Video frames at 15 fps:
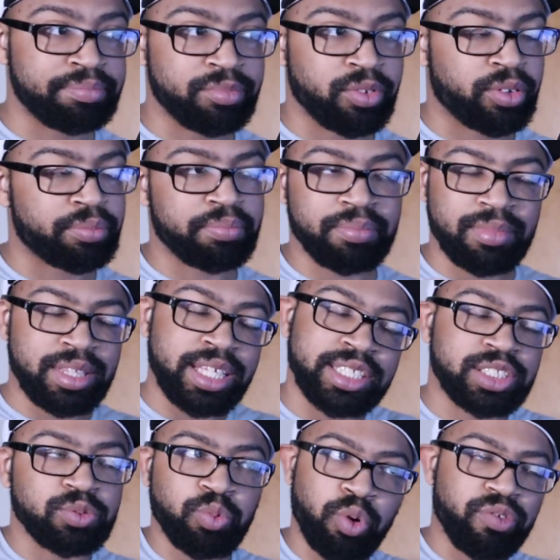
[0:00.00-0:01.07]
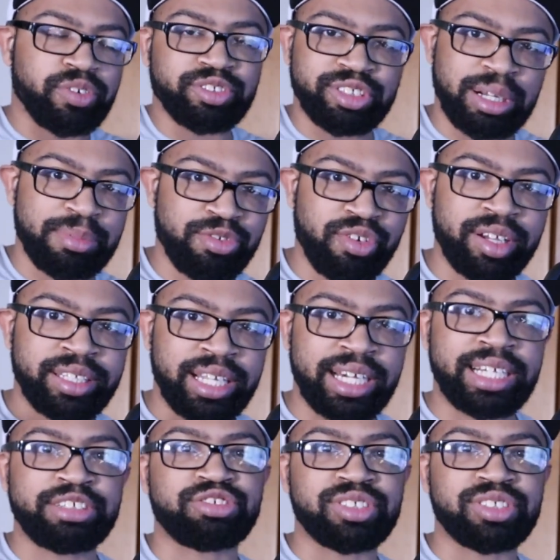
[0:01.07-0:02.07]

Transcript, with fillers: or this War for Cybertron line, I